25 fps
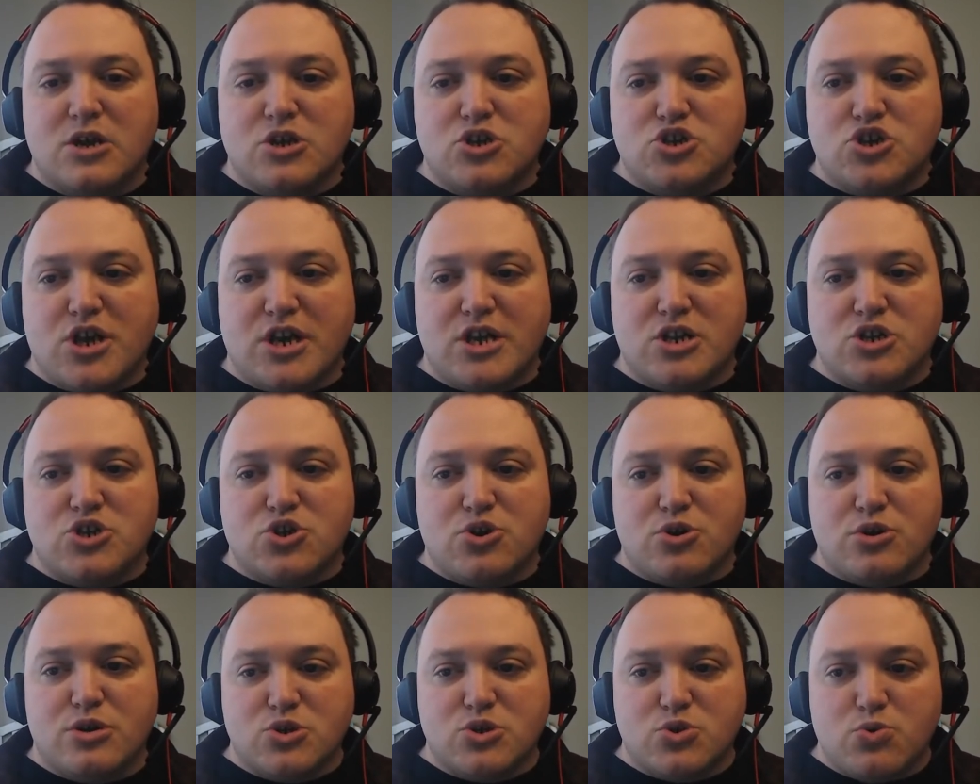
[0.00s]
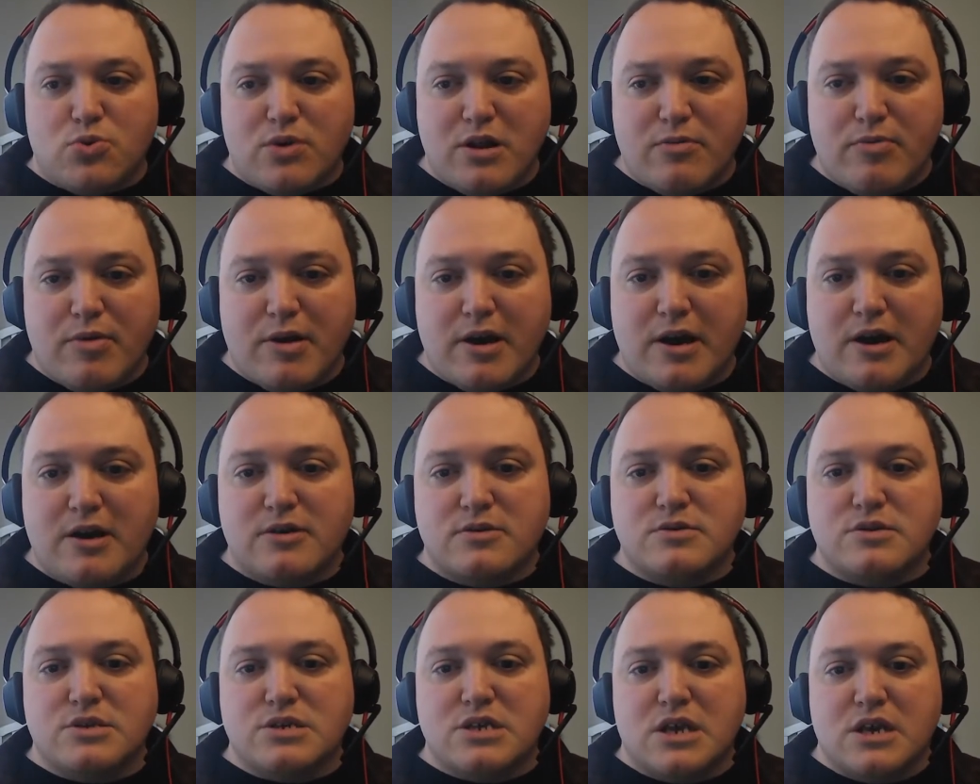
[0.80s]
chain shirt is 20
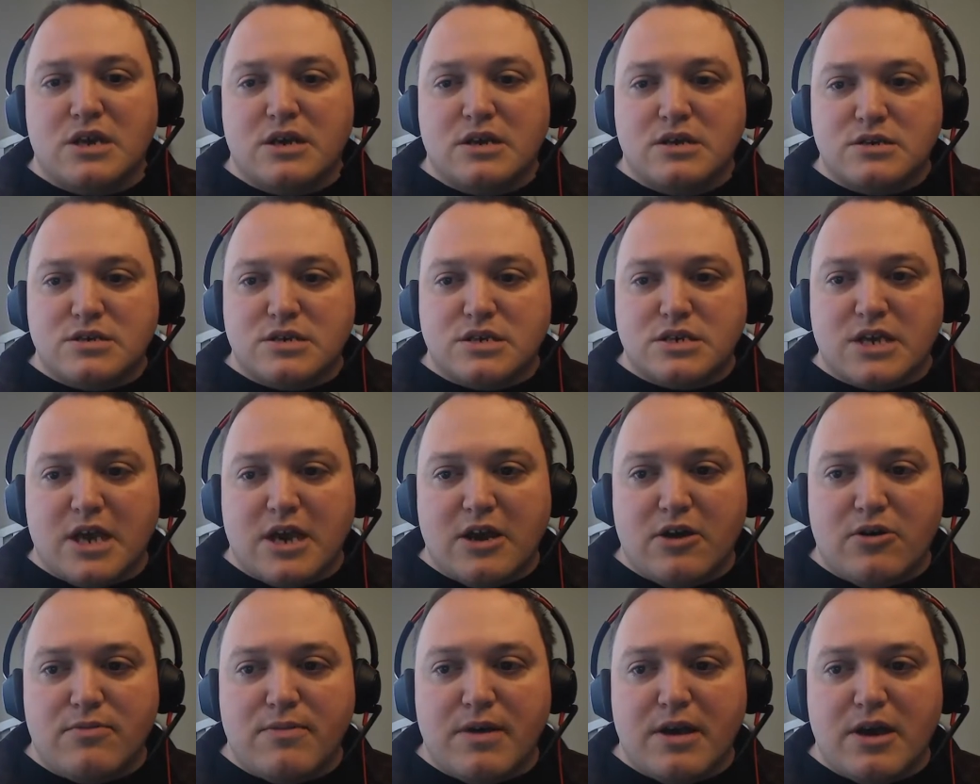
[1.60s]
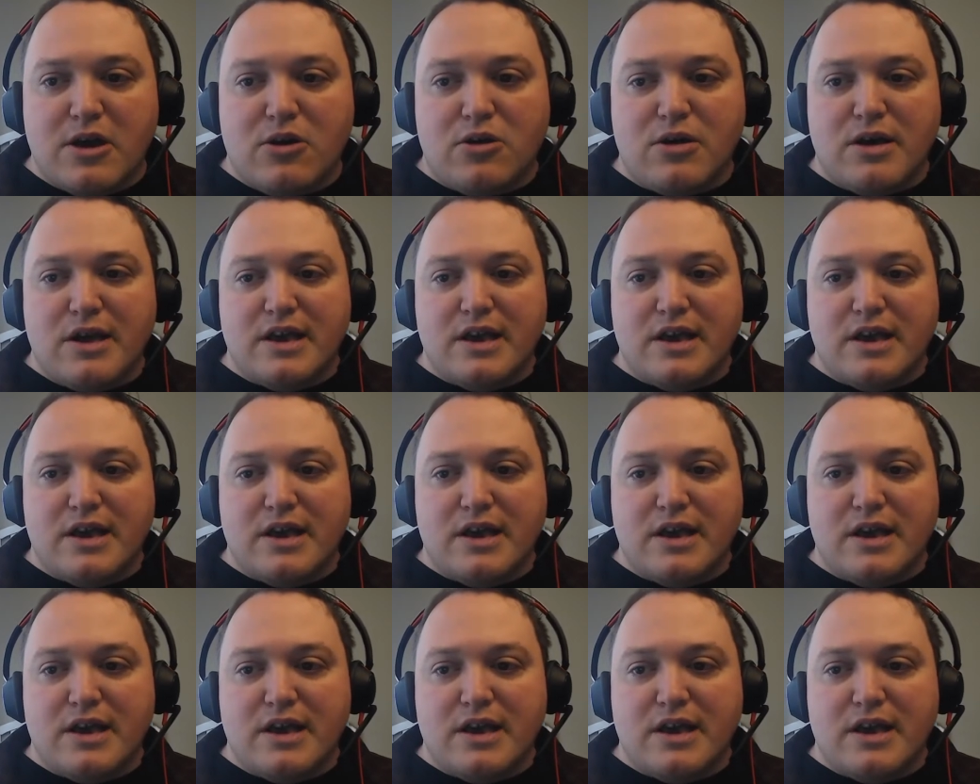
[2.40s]
pounds, scale mail